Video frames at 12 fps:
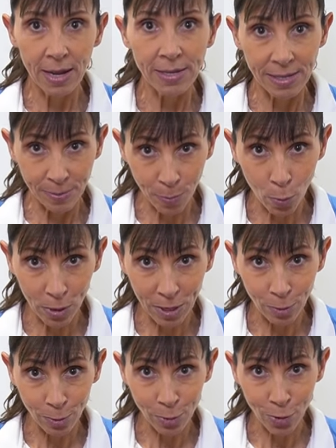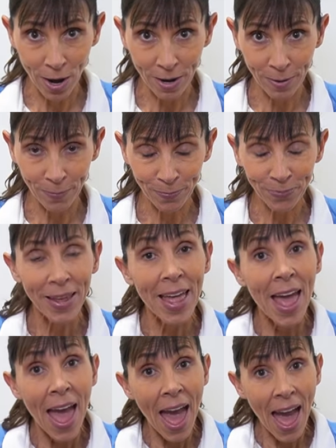supporting your trunk.
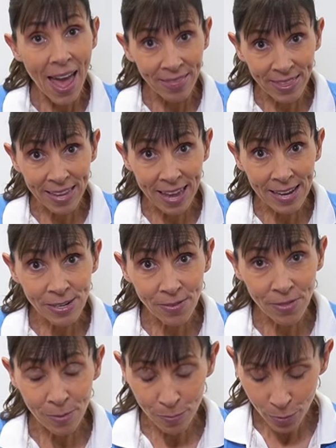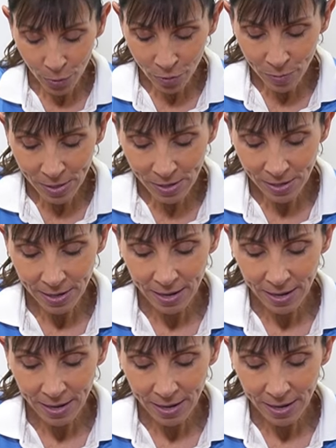At the end of the movement,